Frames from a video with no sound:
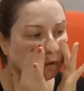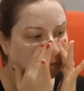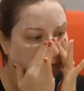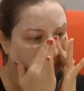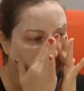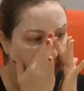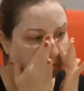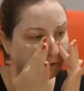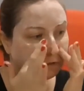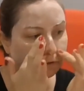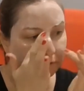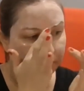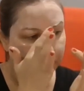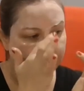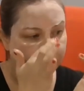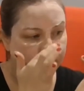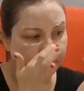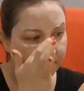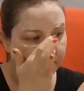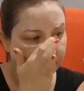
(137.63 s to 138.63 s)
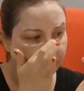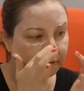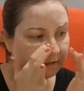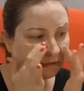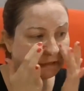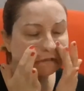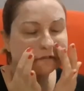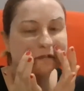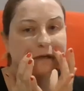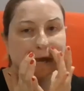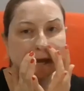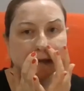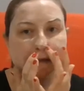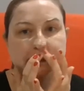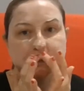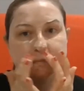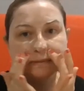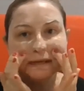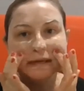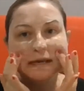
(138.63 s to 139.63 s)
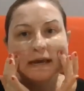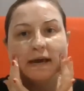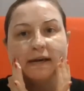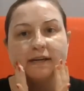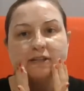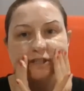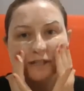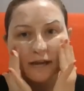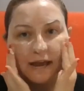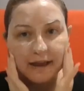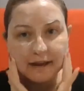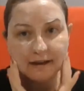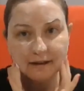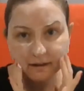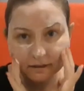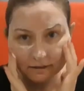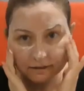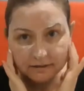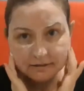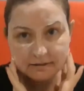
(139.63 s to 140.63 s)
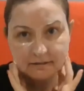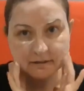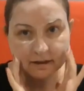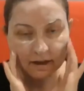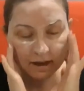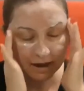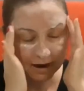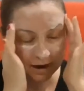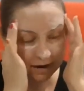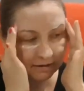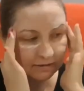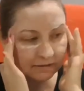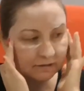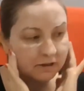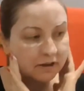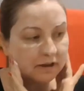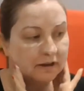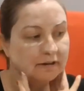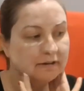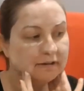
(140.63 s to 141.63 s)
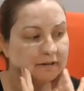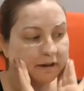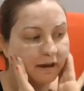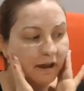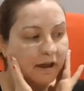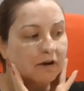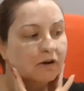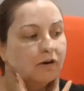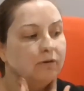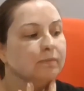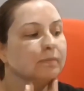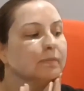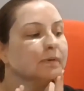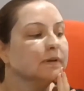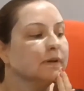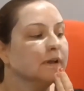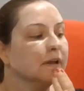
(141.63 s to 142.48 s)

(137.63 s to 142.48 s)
So because this cleanser has a PHA in it, and it's going to help